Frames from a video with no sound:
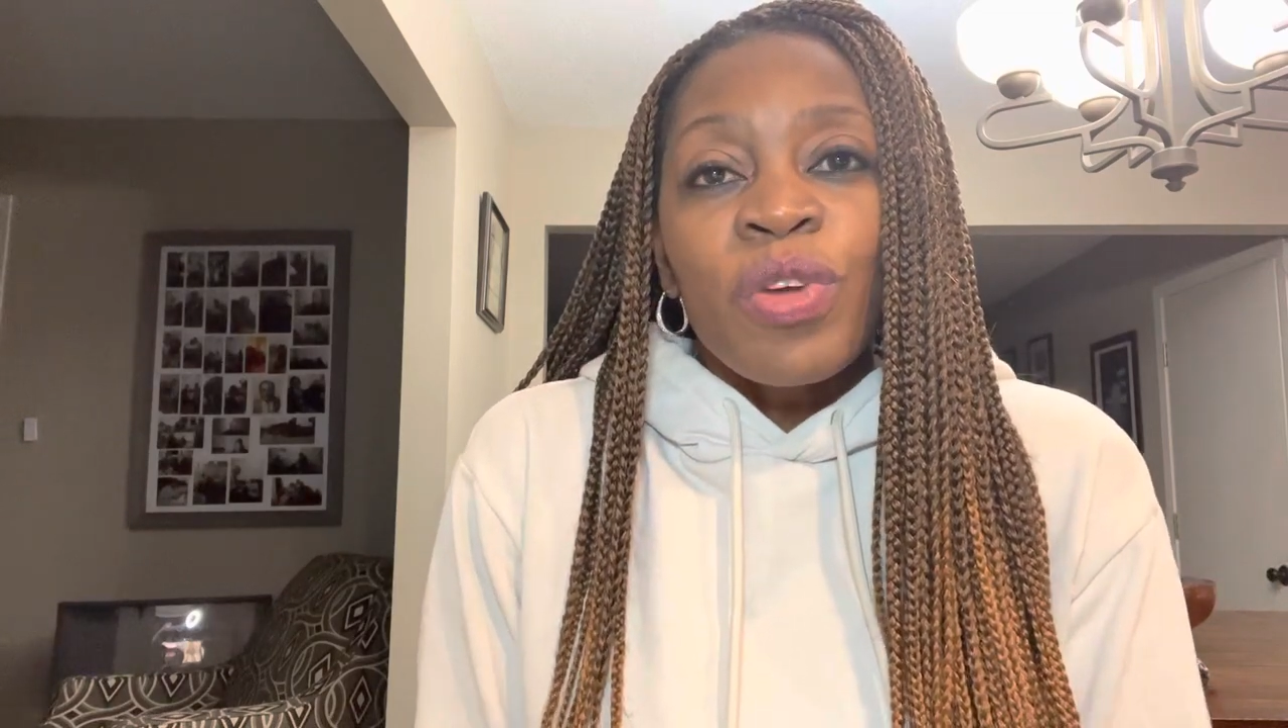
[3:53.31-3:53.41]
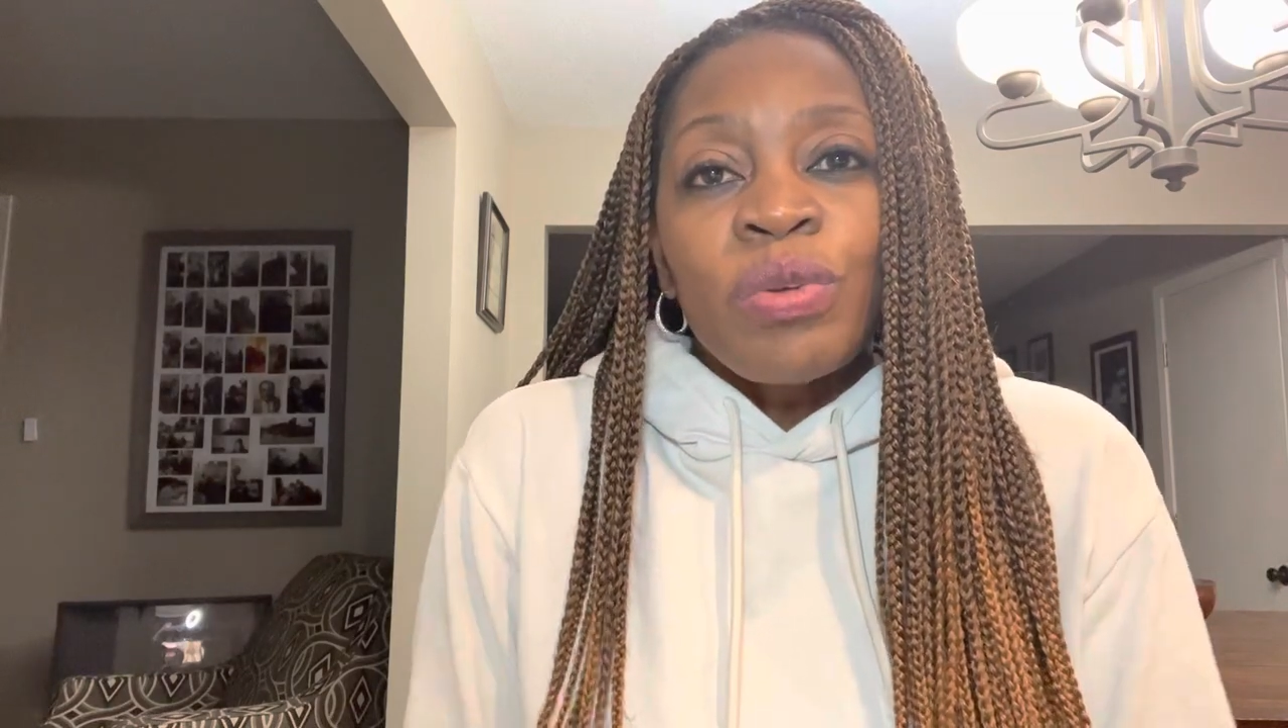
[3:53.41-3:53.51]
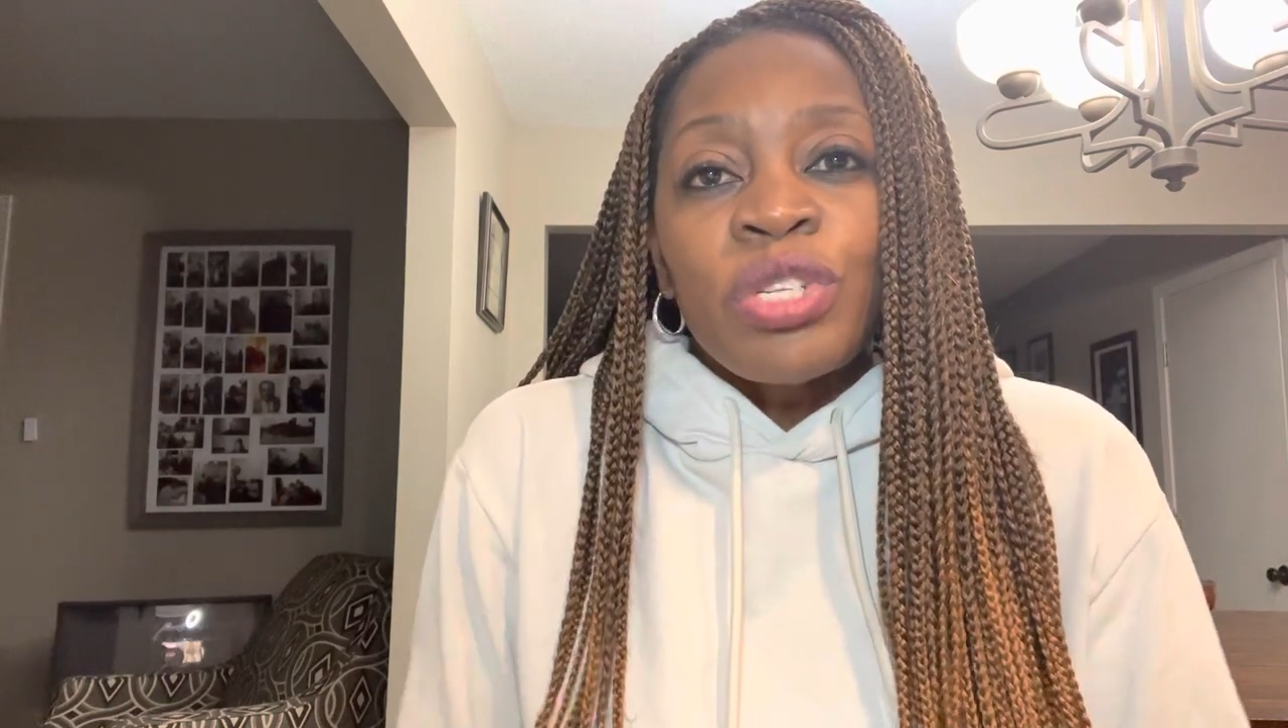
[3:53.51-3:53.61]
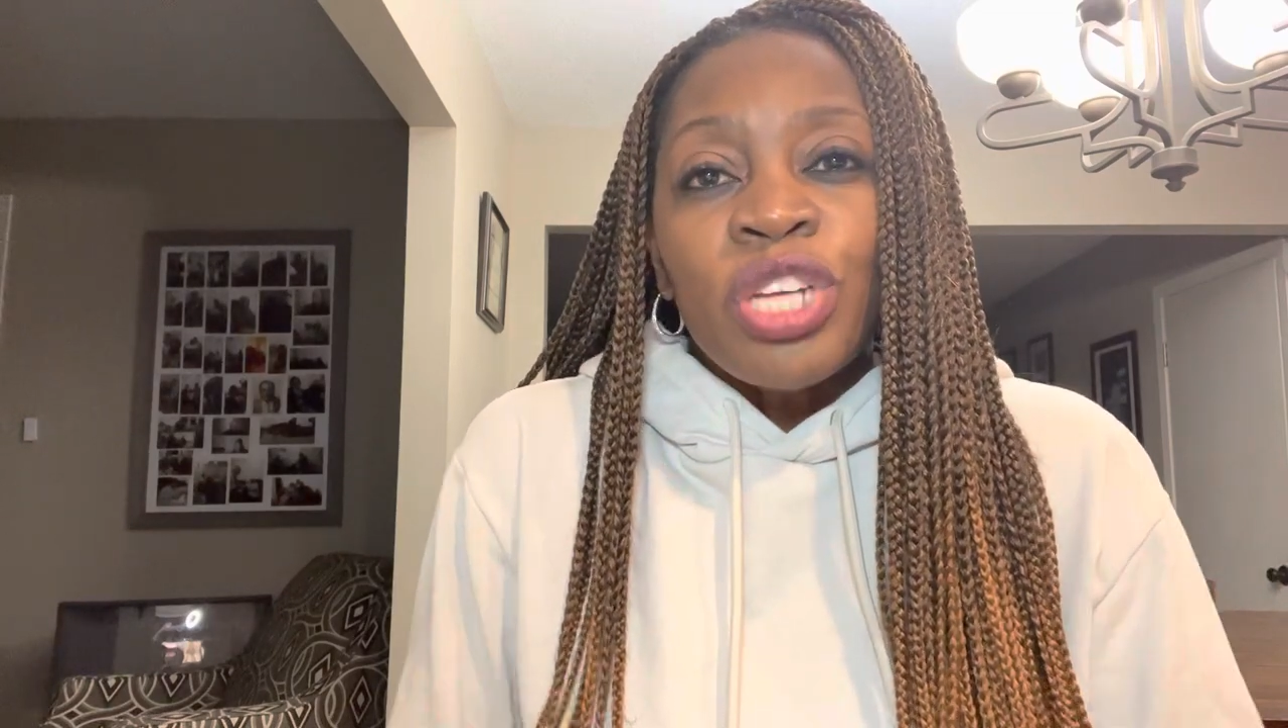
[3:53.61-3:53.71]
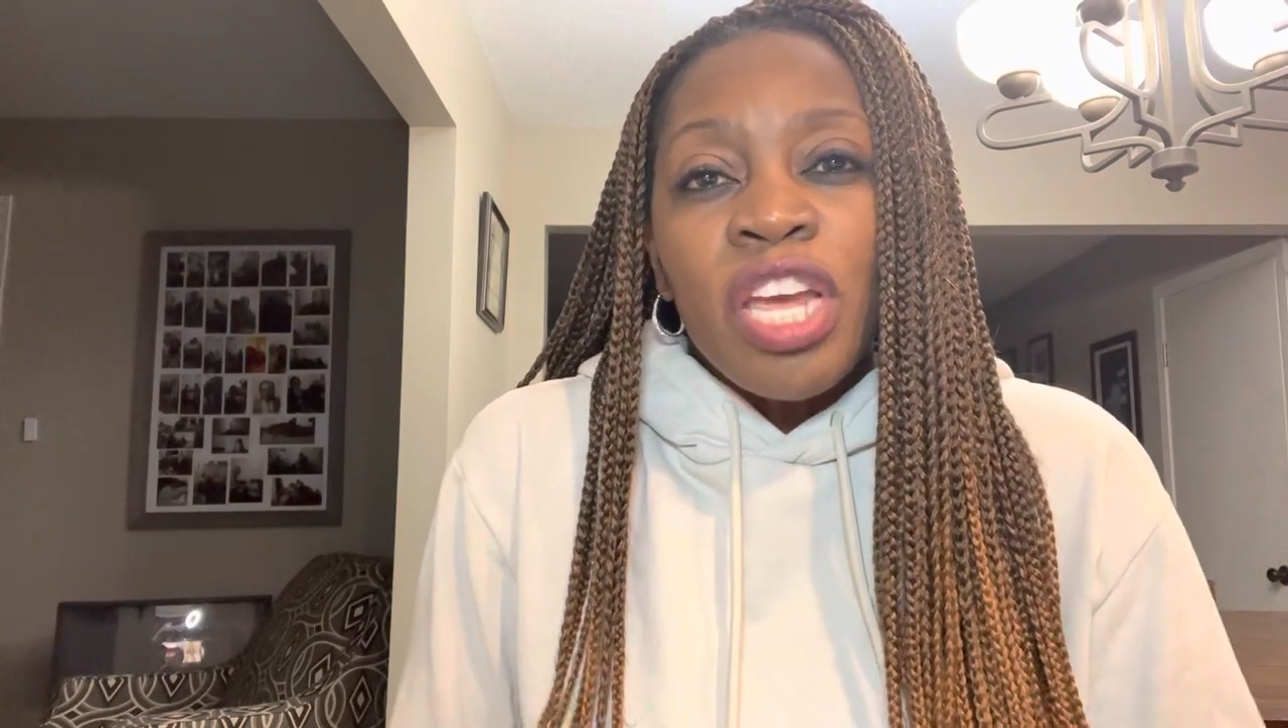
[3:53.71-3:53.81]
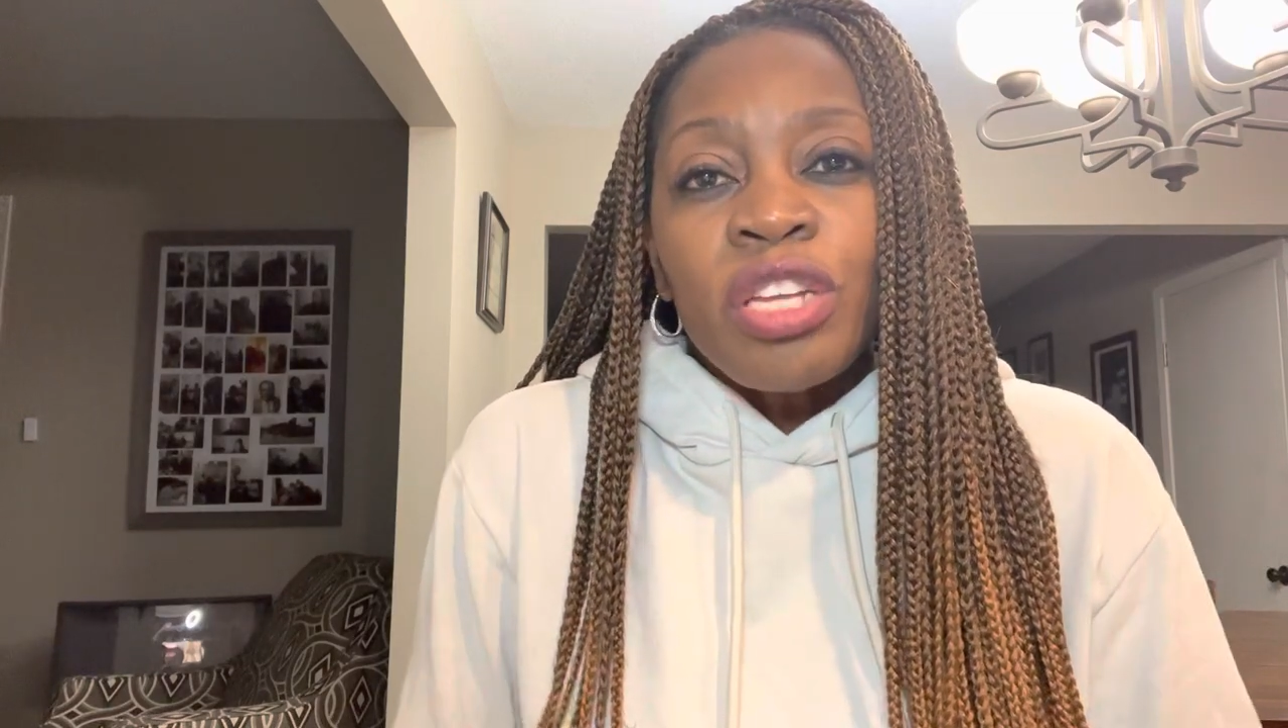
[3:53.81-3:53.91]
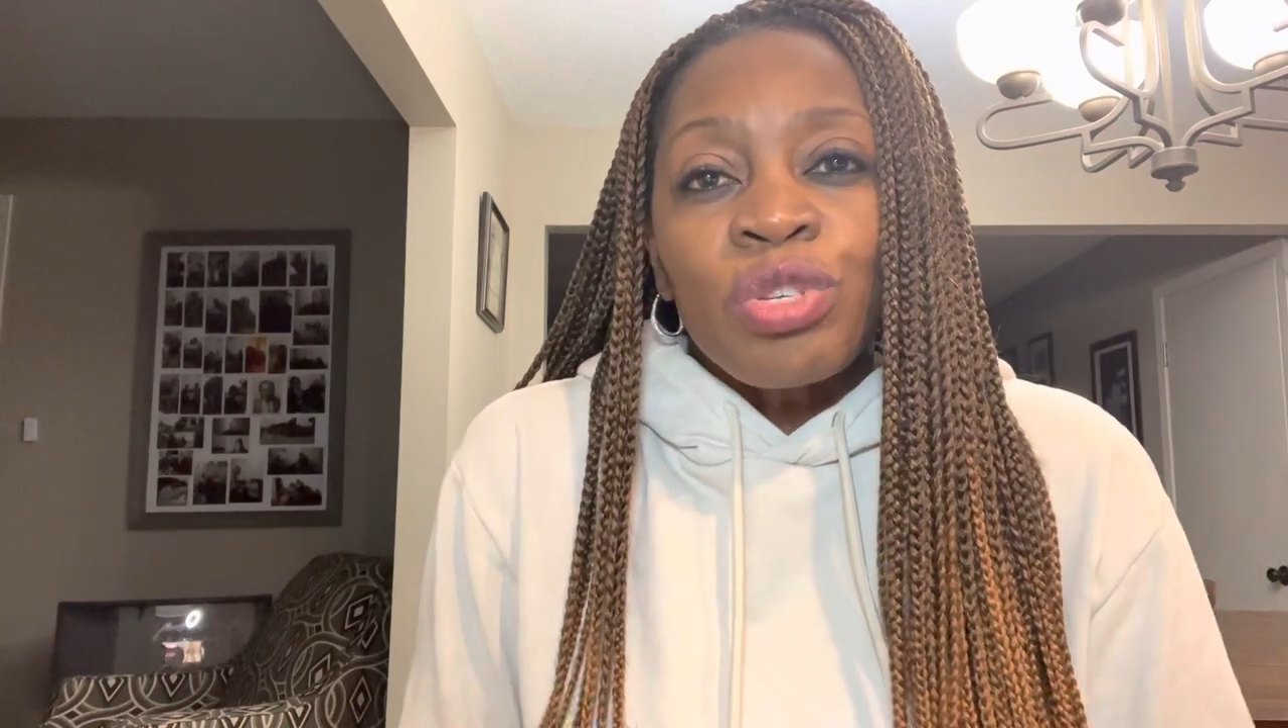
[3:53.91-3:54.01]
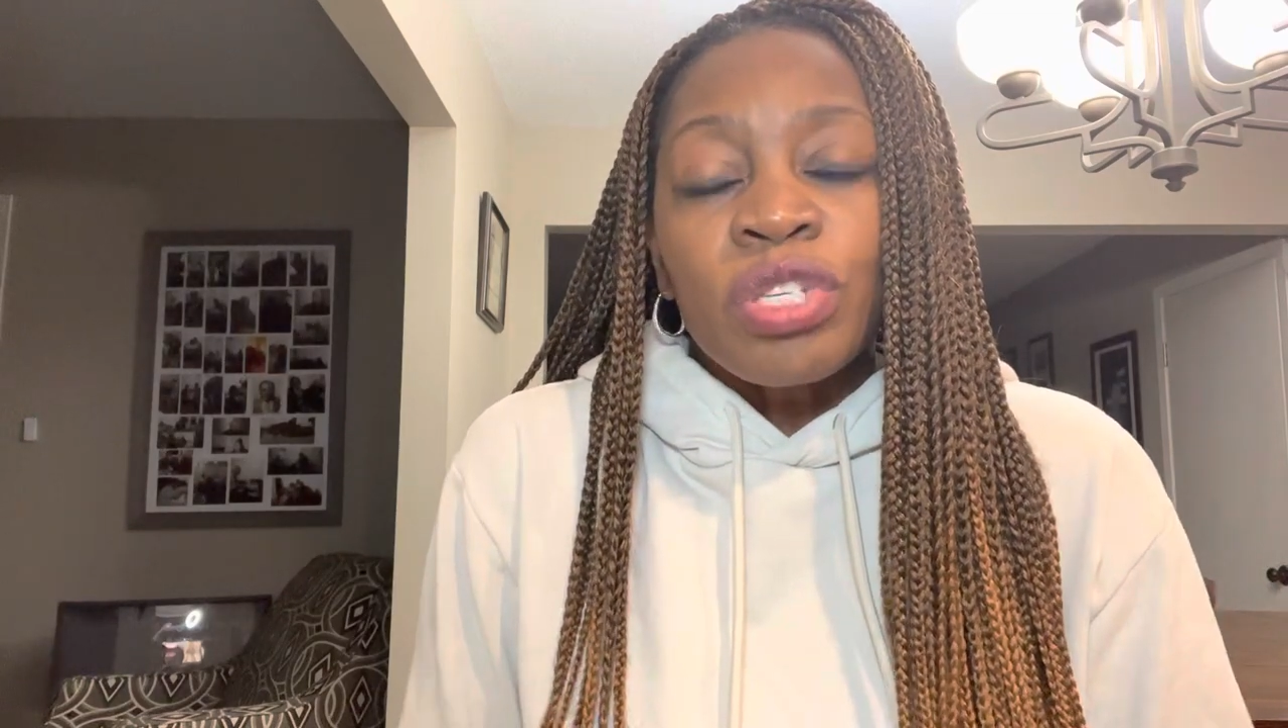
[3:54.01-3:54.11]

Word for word: you change